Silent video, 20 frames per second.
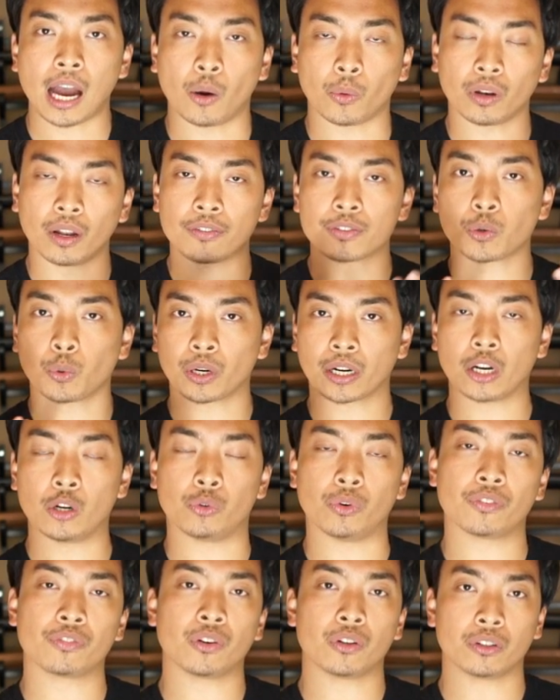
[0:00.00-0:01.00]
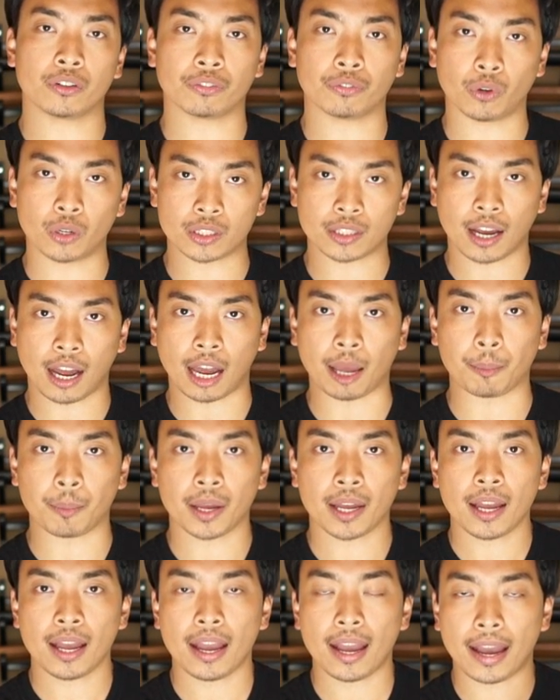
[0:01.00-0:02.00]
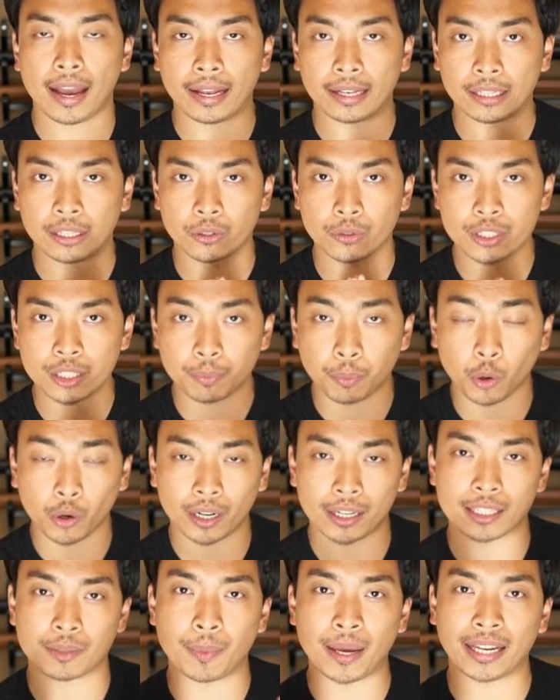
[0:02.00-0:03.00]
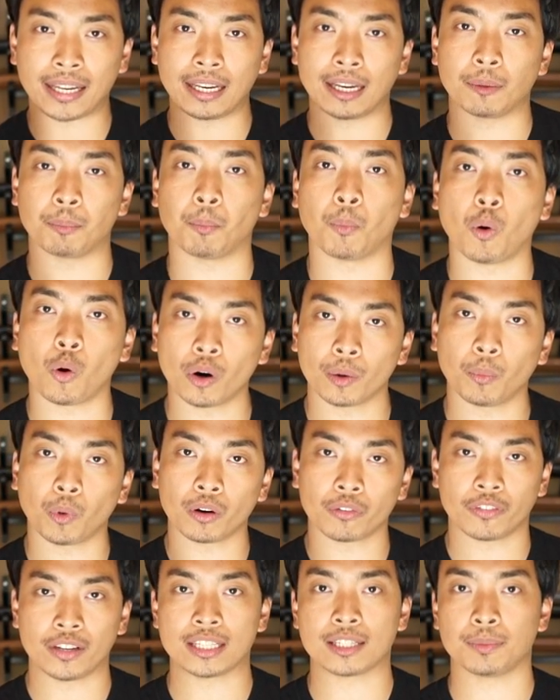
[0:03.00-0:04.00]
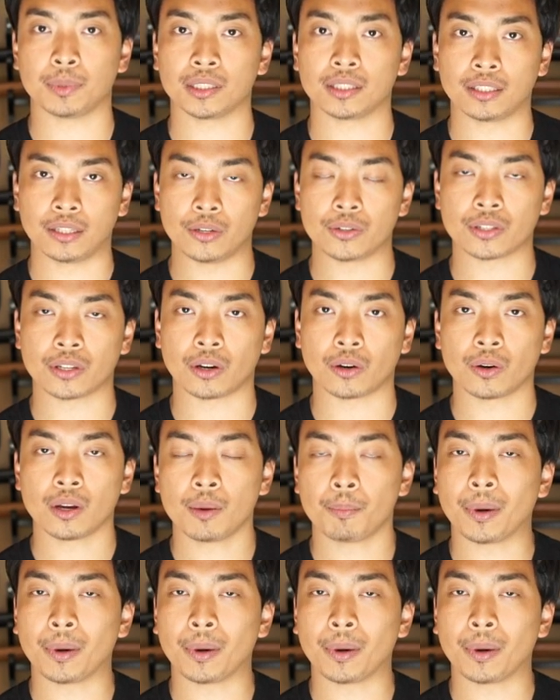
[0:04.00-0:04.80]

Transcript: I would love to work on Drifthunter full time, and your support is making it more and more feasible to do so.